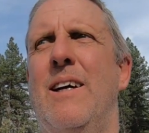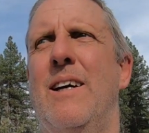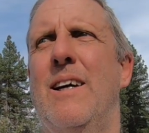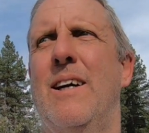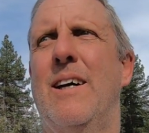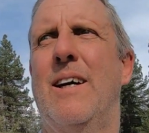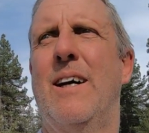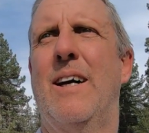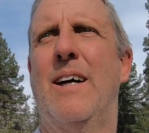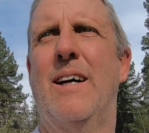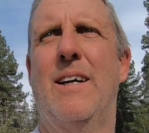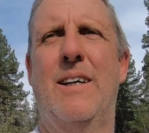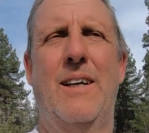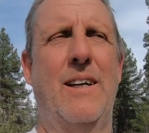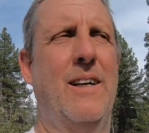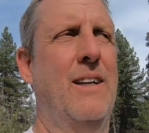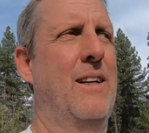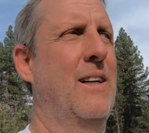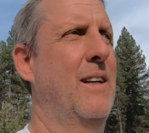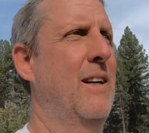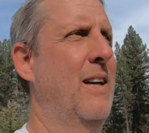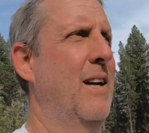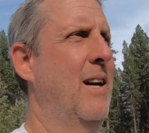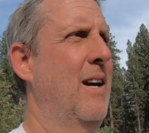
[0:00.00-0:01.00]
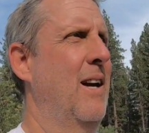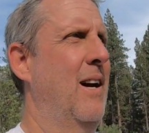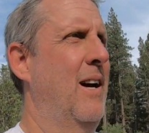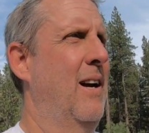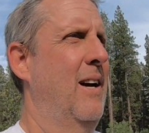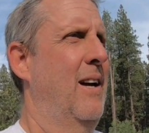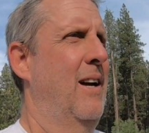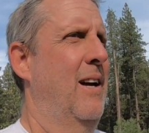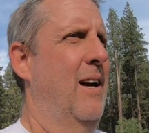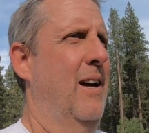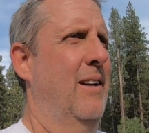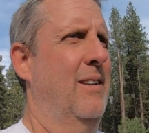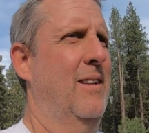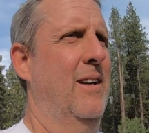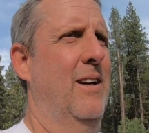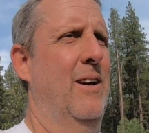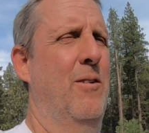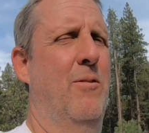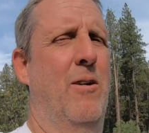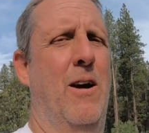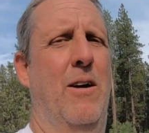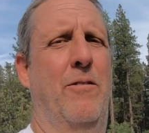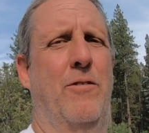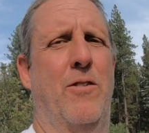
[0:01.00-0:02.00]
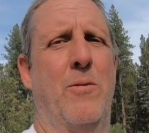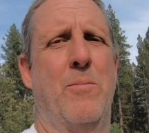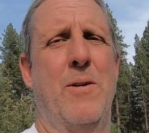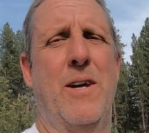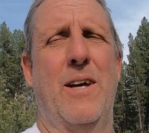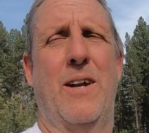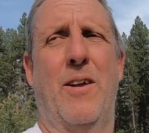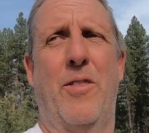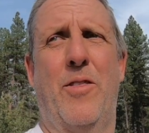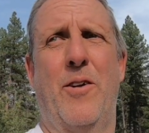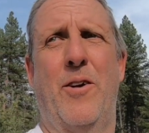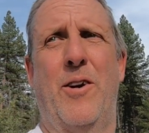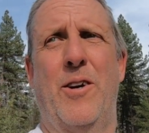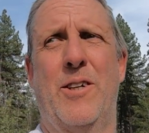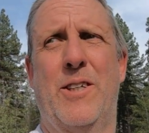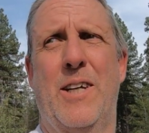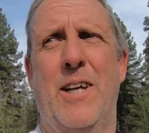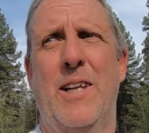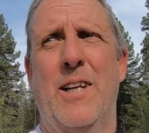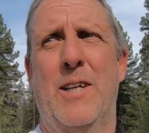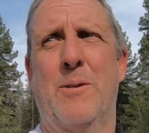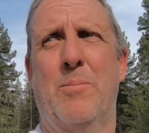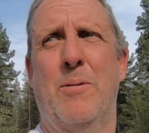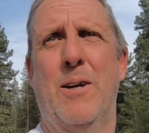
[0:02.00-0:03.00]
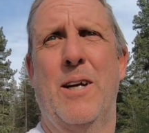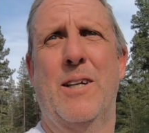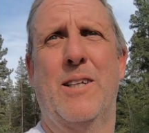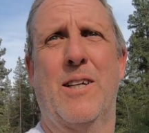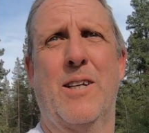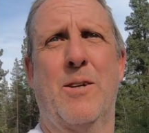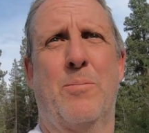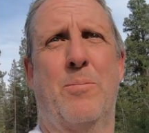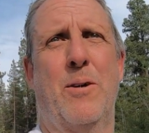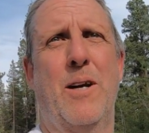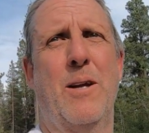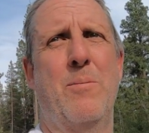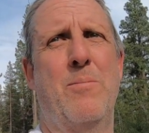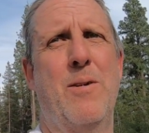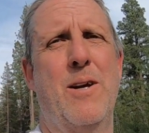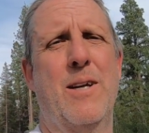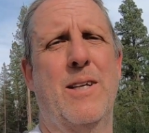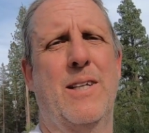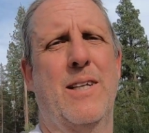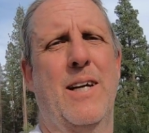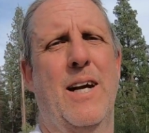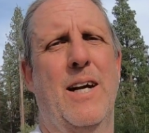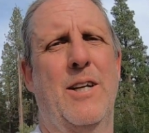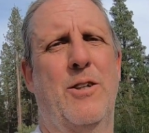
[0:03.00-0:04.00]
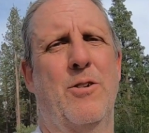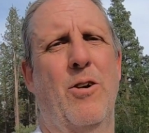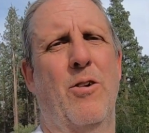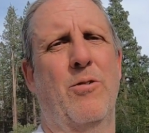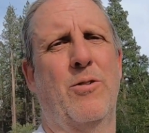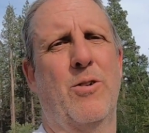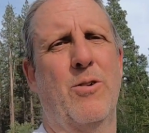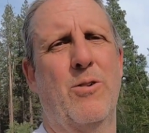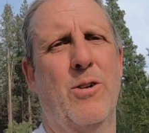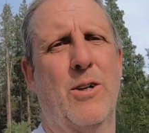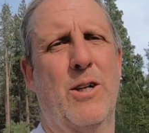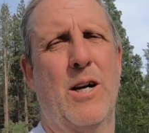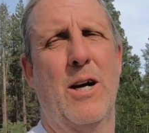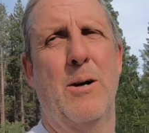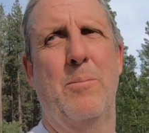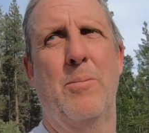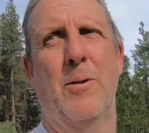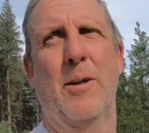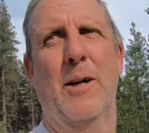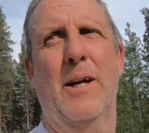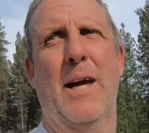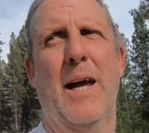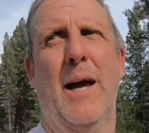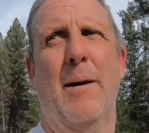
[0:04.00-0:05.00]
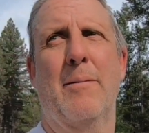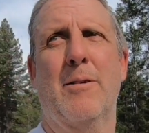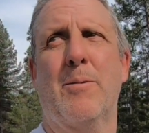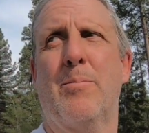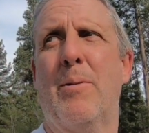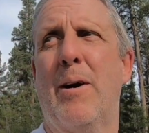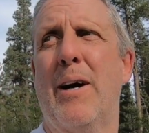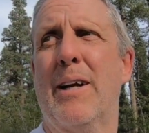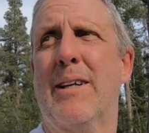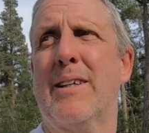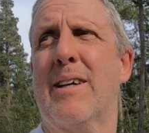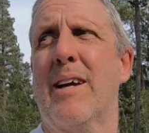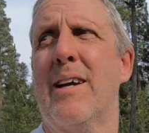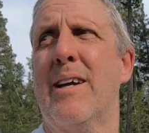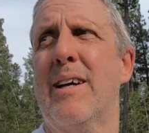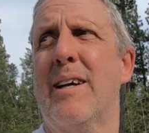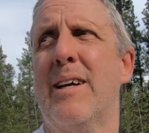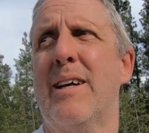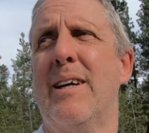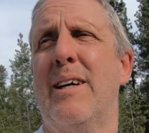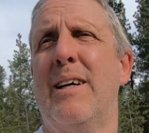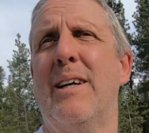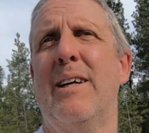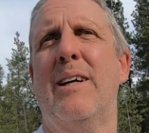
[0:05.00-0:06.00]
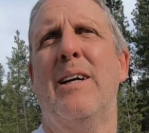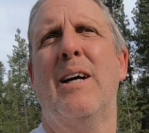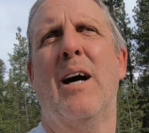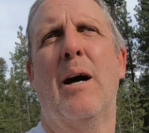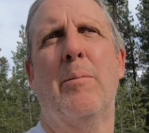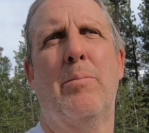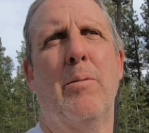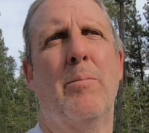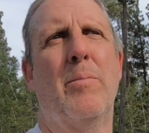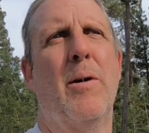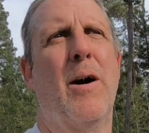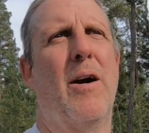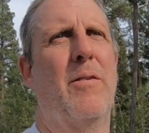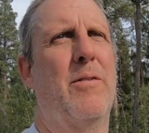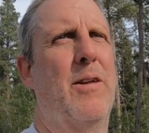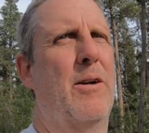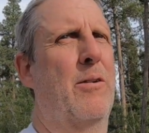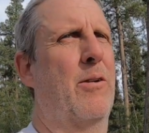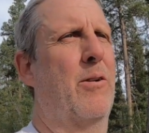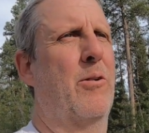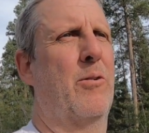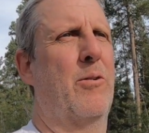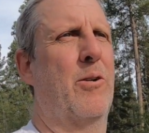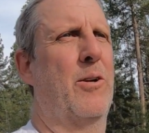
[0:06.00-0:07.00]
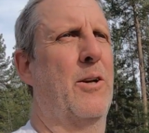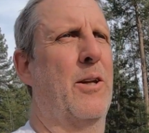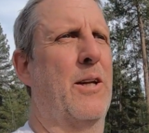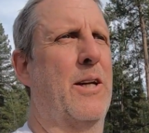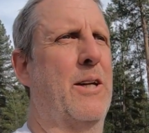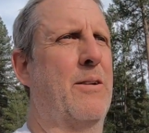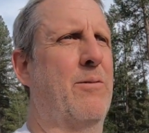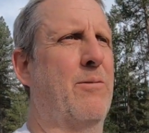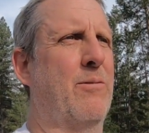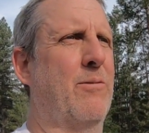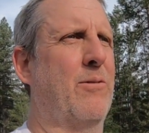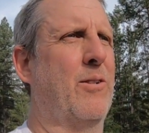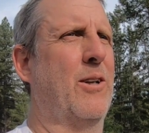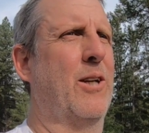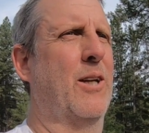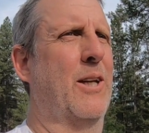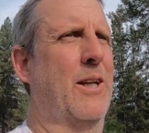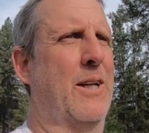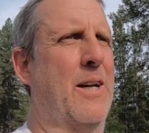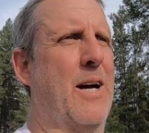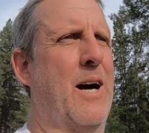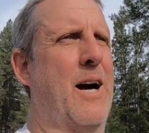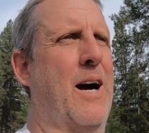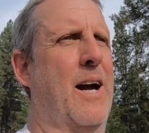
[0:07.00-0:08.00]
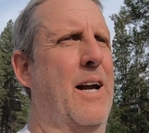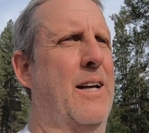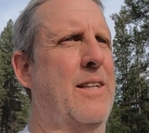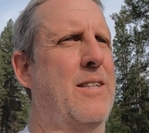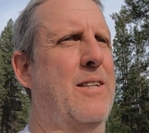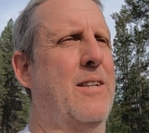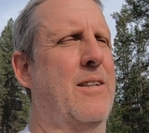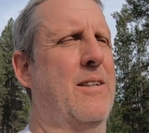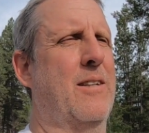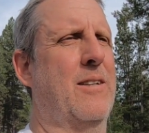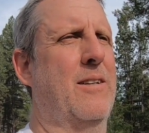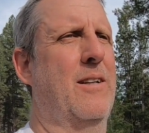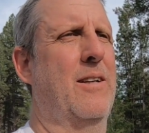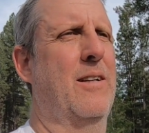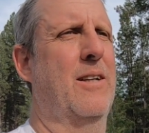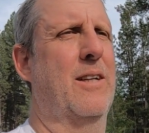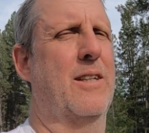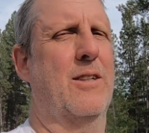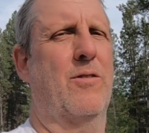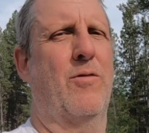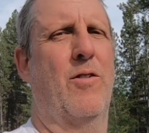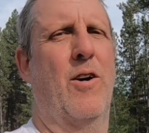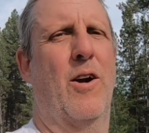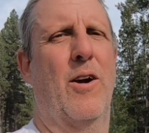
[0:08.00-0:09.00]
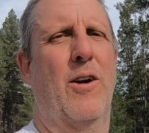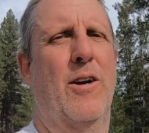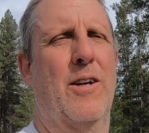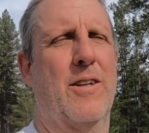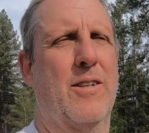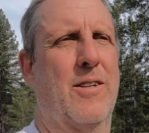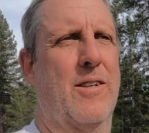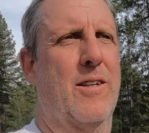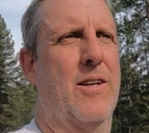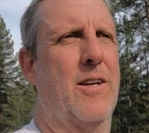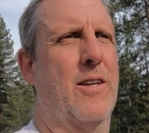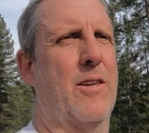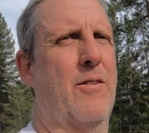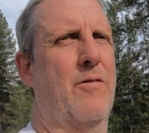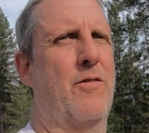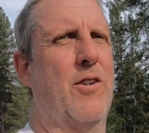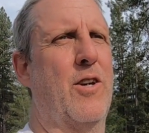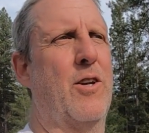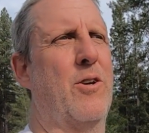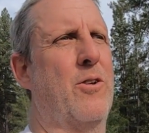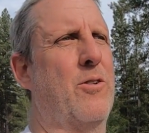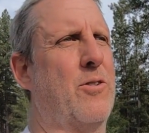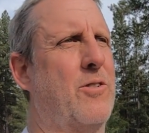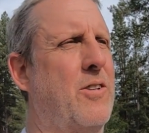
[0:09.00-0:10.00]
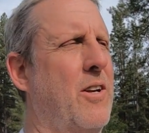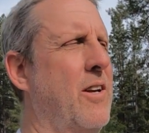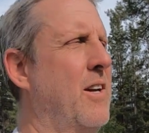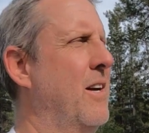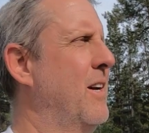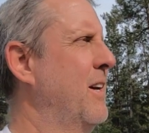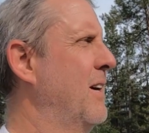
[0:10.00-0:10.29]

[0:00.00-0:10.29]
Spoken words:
Tell you what, for being a Thursday, this place is pretty busy. I drove through a couple of camp spots up above that were really, really nice as far as the views.